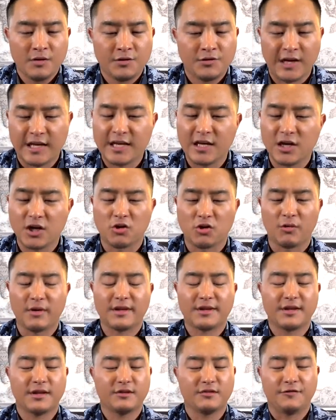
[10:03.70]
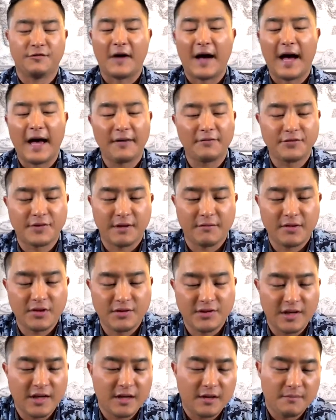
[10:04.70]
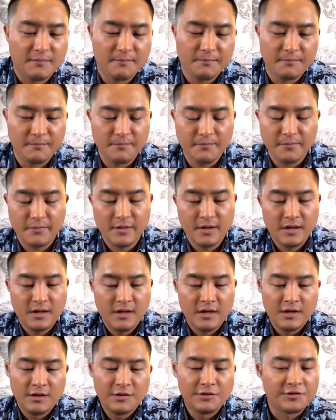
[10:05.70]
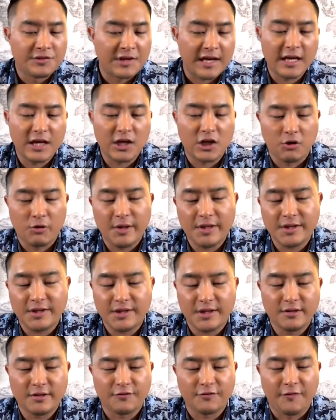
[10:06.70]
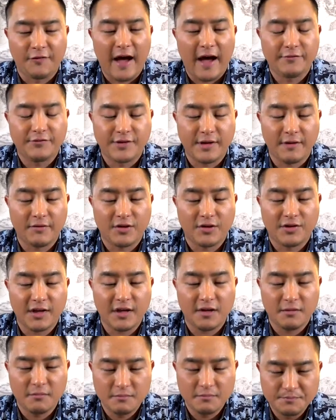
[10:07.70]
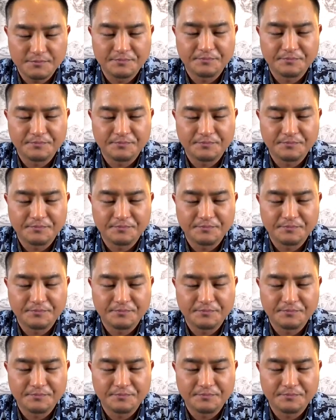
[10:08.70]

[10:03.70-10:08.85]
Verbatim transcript: Second Corinthians 5 17. 2 Corinthians 5 17.